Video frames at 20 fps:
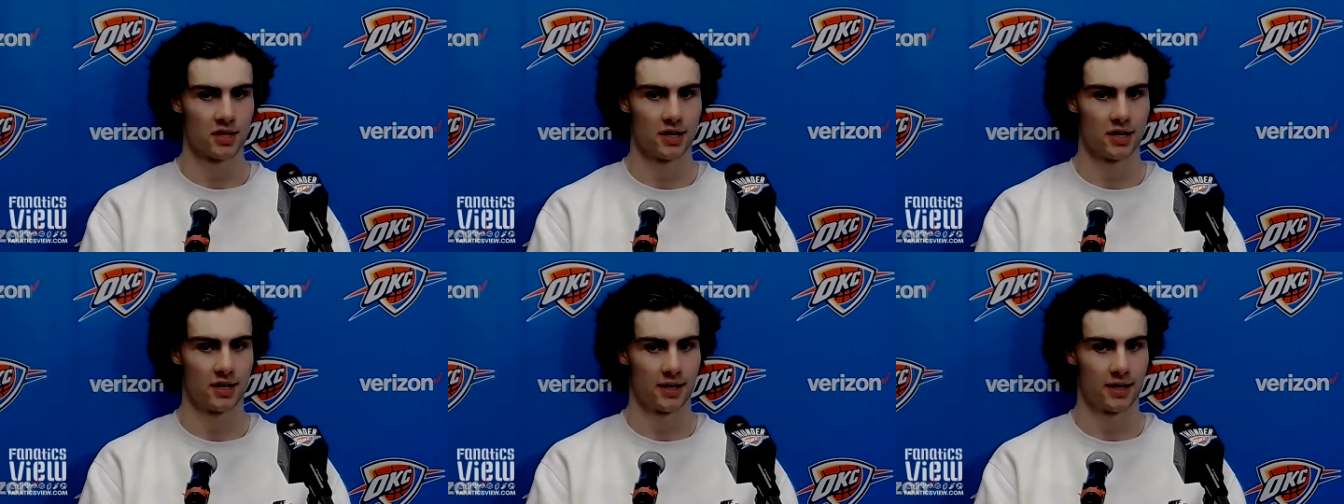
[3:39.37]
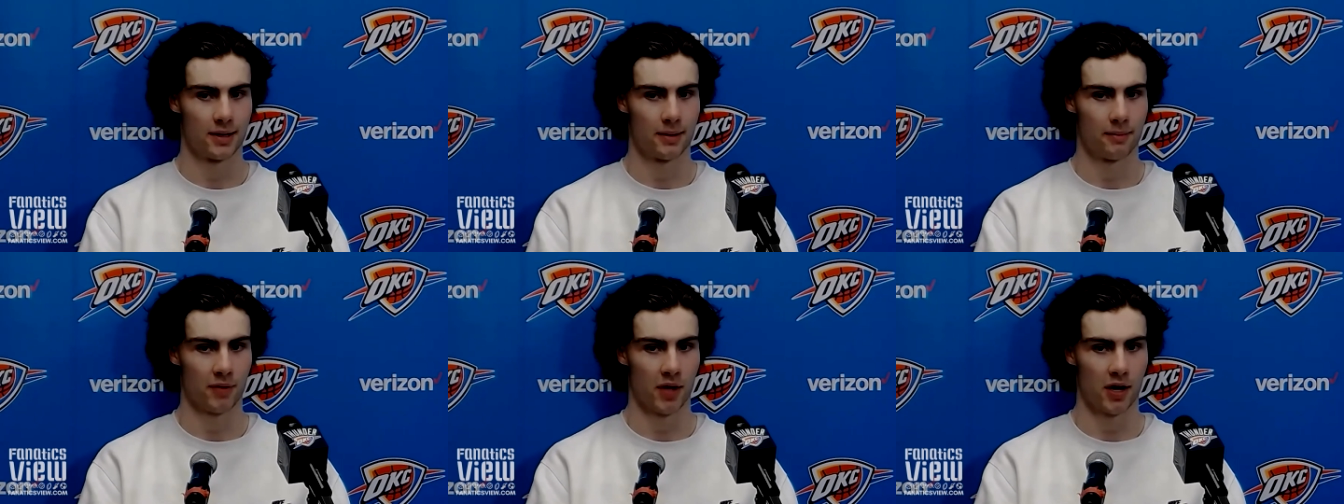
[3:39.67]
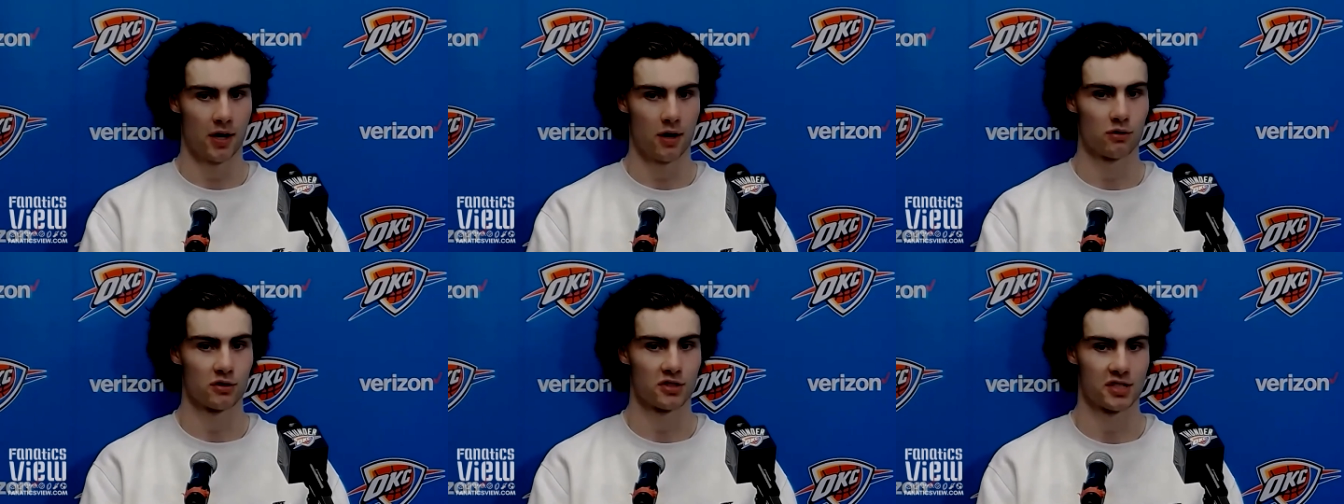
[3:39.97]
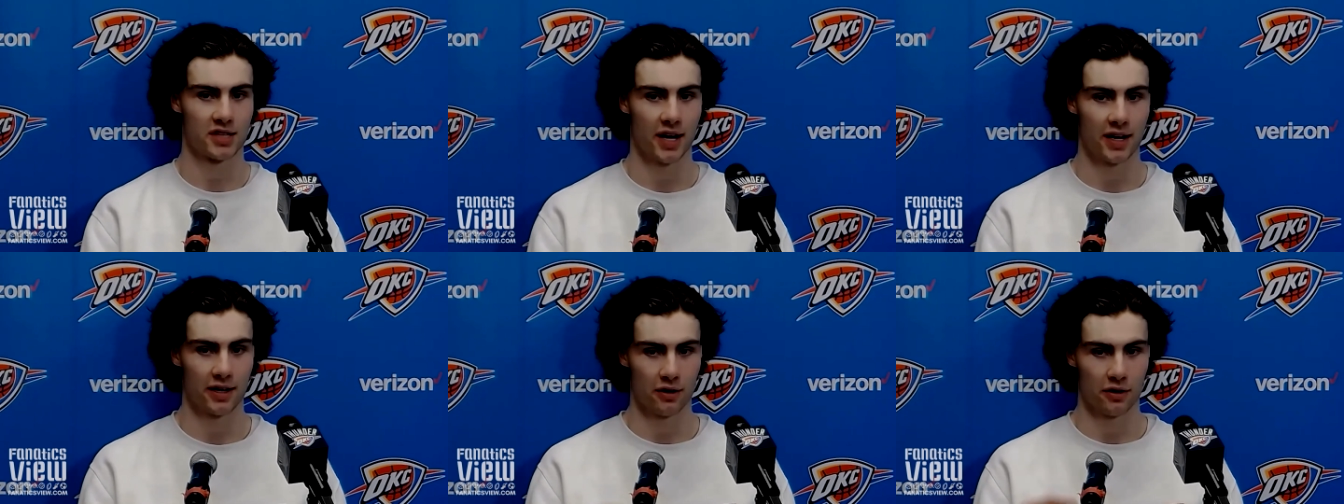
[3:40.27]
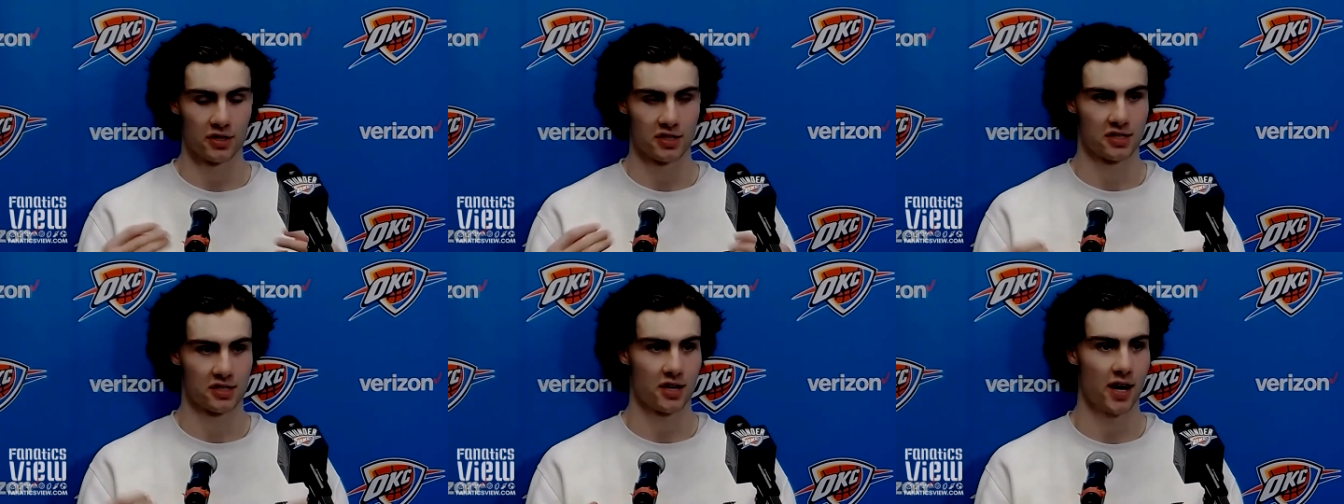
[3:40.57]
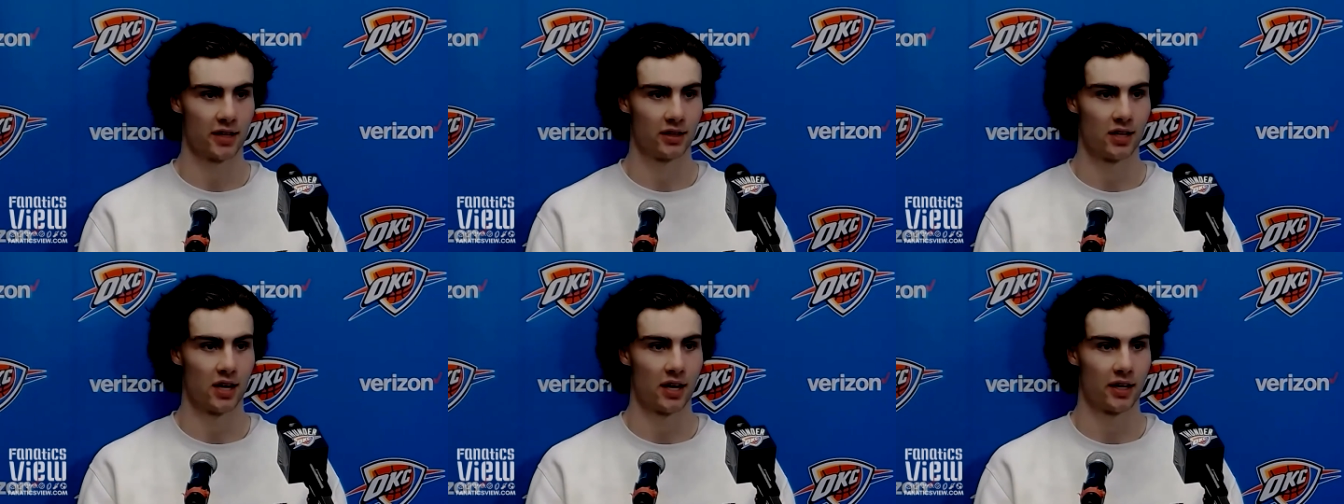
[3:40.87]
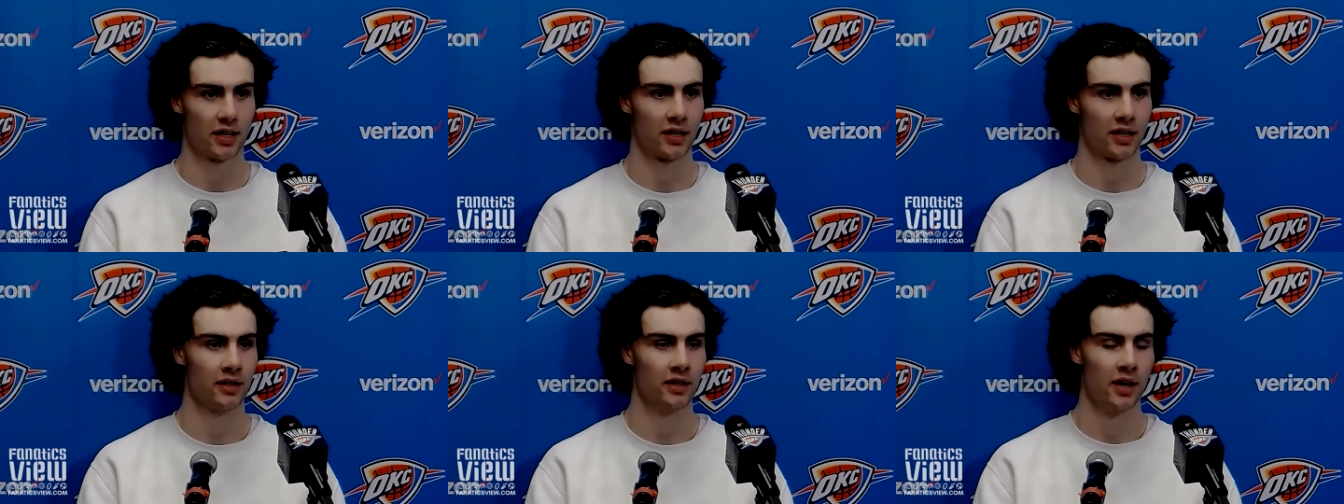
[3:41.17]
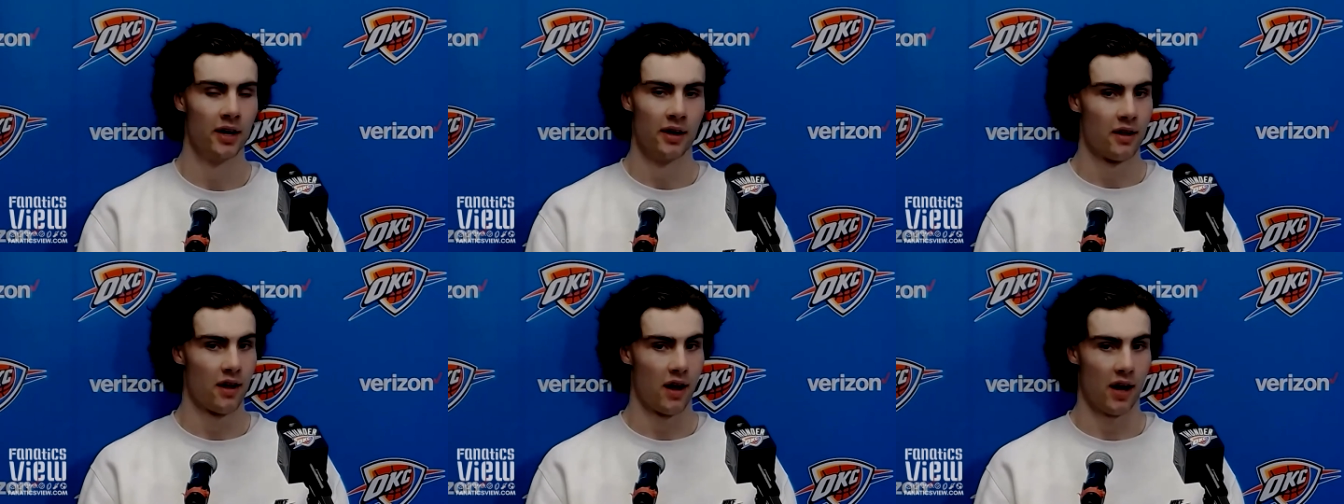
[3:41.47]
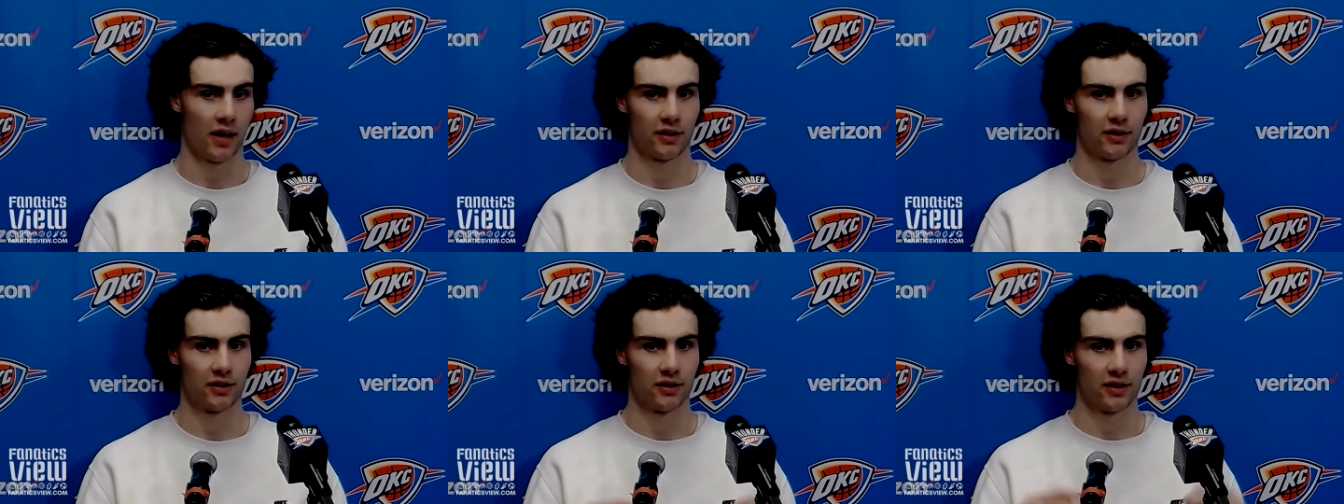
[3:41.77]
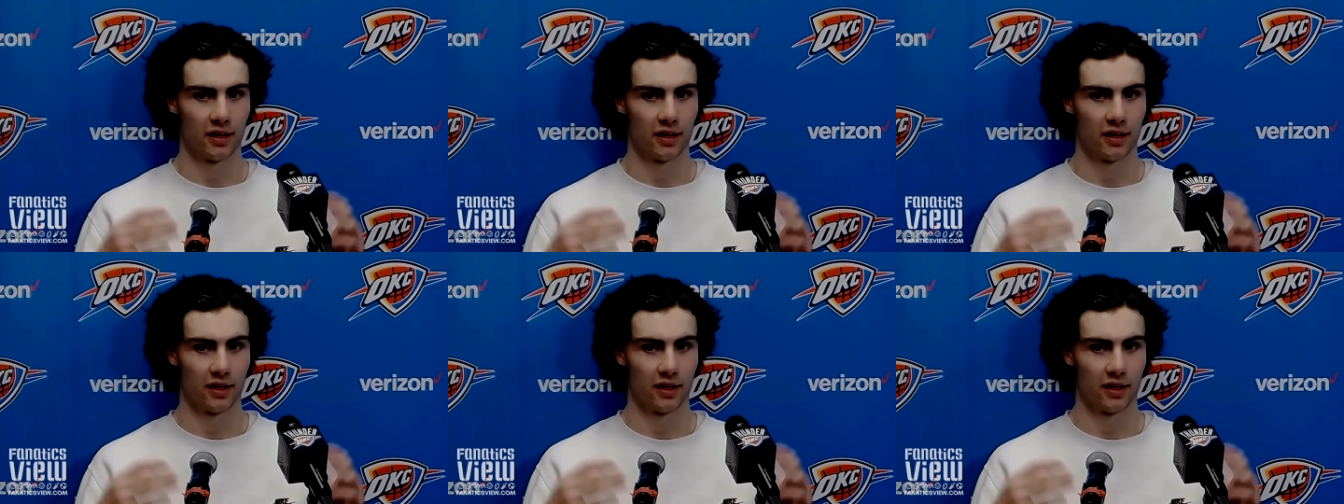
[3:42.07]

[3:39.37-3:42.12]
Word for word: um, and I was standing on the sideline, and I could.